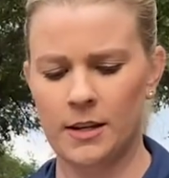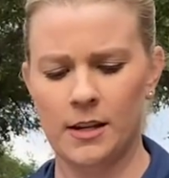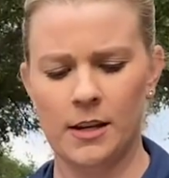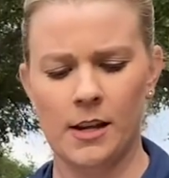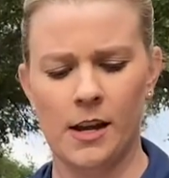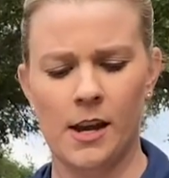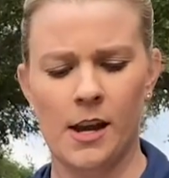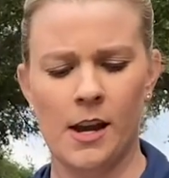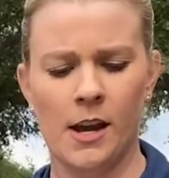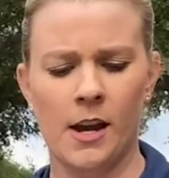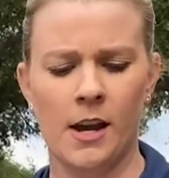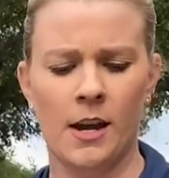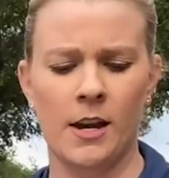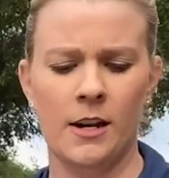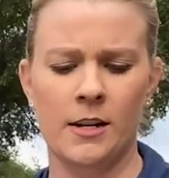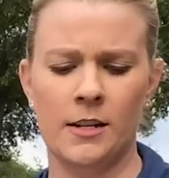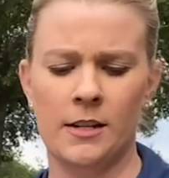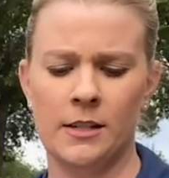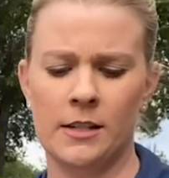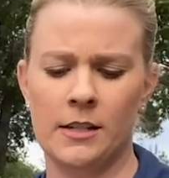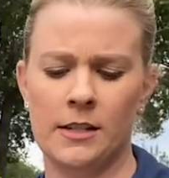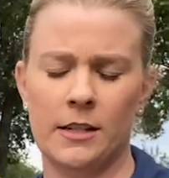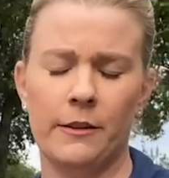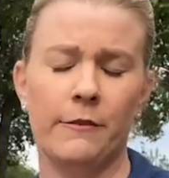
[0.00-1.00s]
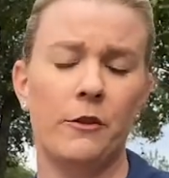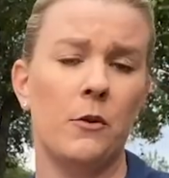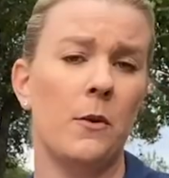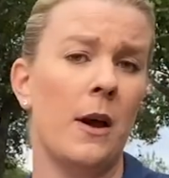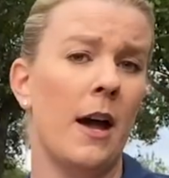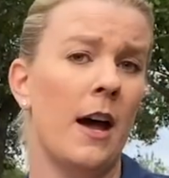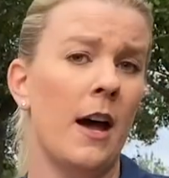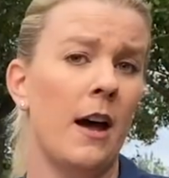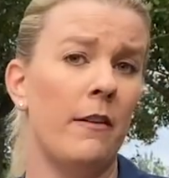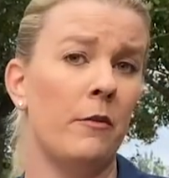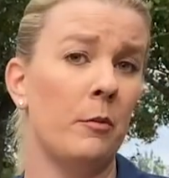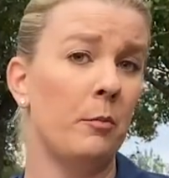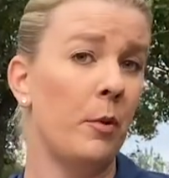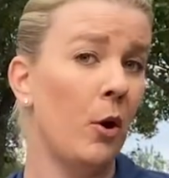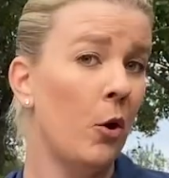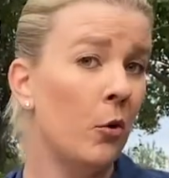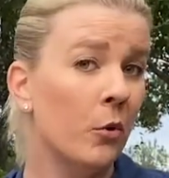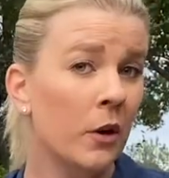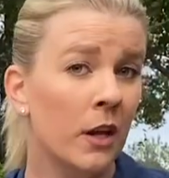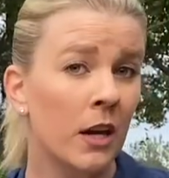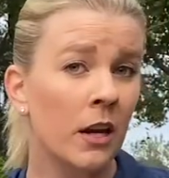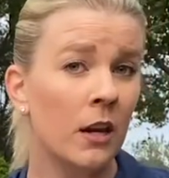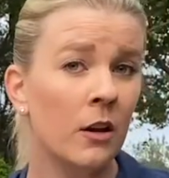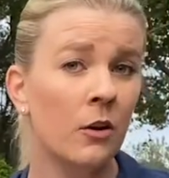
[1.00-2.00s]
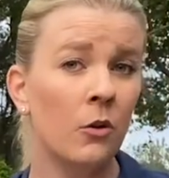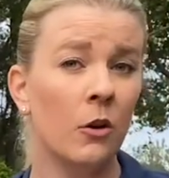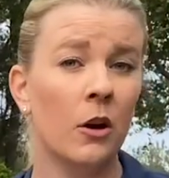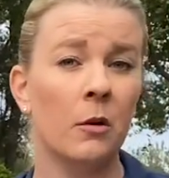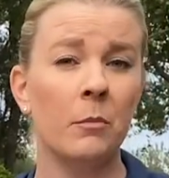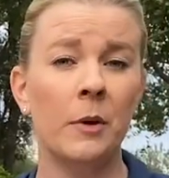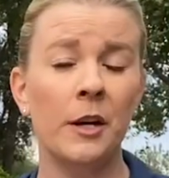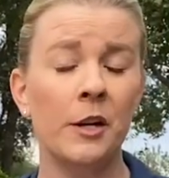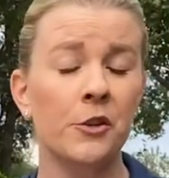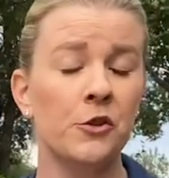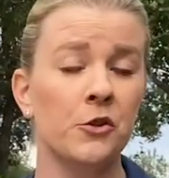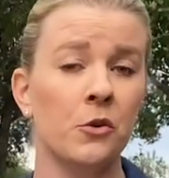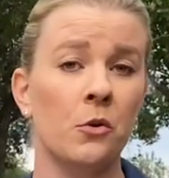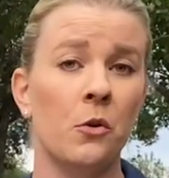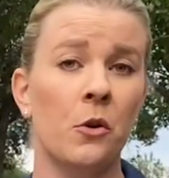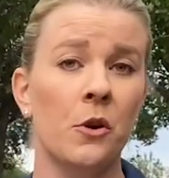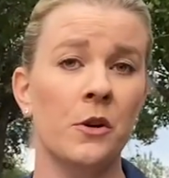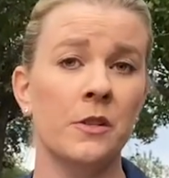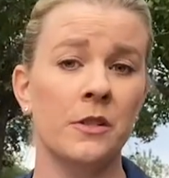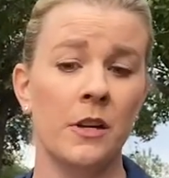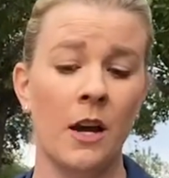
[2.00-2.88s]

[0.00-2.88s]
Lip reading: And if you have a pony or a miniature horse,